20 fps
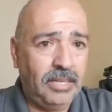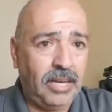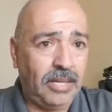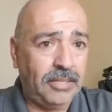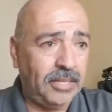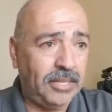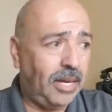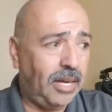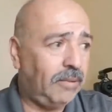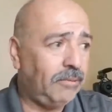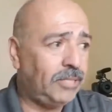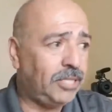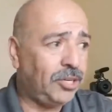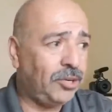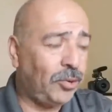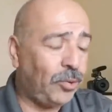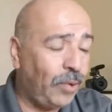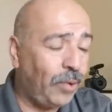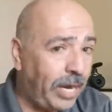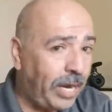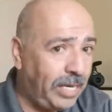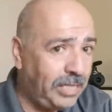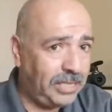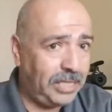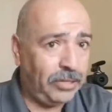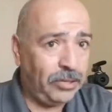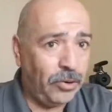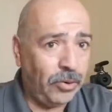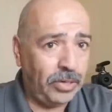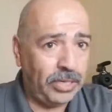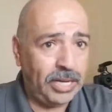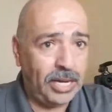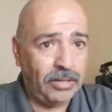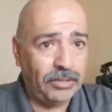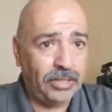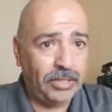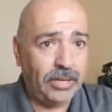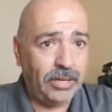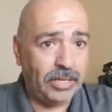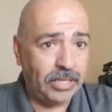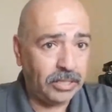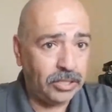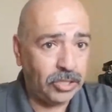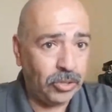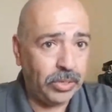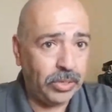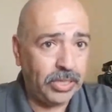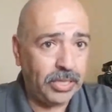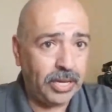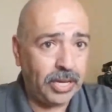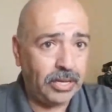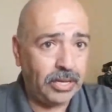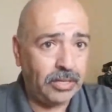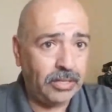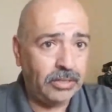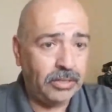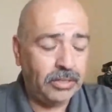I thought I was crazy going out there and doing that.